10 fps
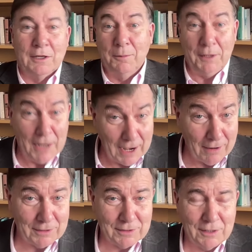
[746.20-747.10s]
Kamala
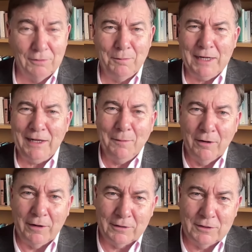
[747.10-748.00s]
Harris. So many
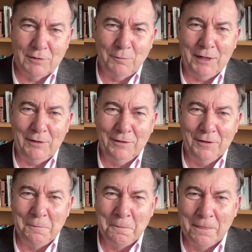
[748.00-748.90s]
Americans have been
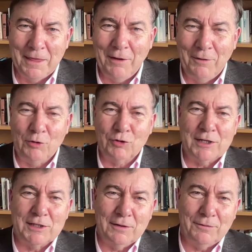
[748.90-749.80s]
there, if you
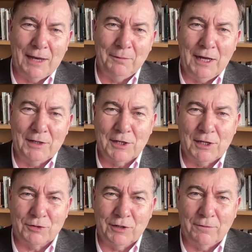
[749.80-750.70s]
trace their family
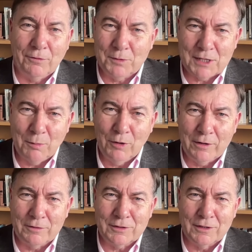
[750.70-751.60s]
ancestry, are from somewhere
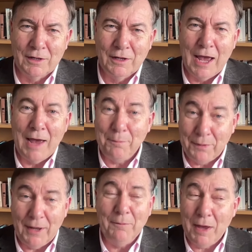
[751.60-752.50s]
else.
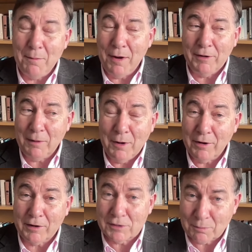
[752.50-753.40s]
And many
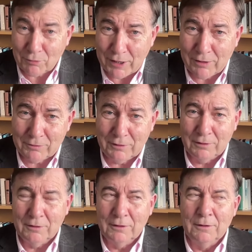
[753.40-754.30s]
Americans are proud
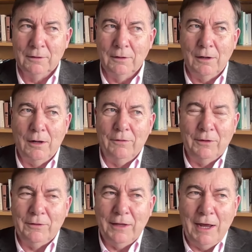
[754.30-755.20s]

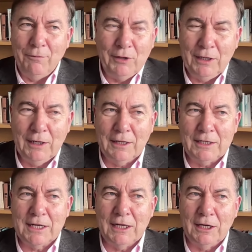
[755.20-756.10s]
that every year they're
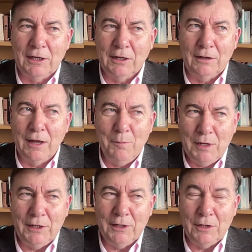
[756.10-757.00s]
taking a
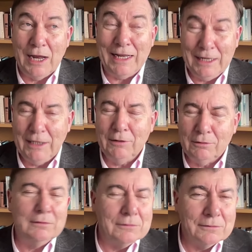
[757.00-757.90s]
million
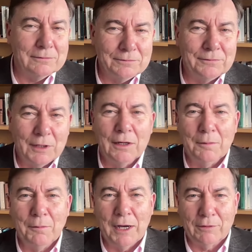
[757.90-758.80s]
legal
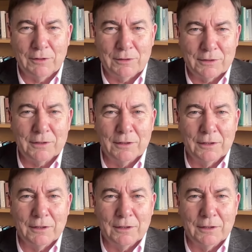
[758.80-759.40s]
migrants.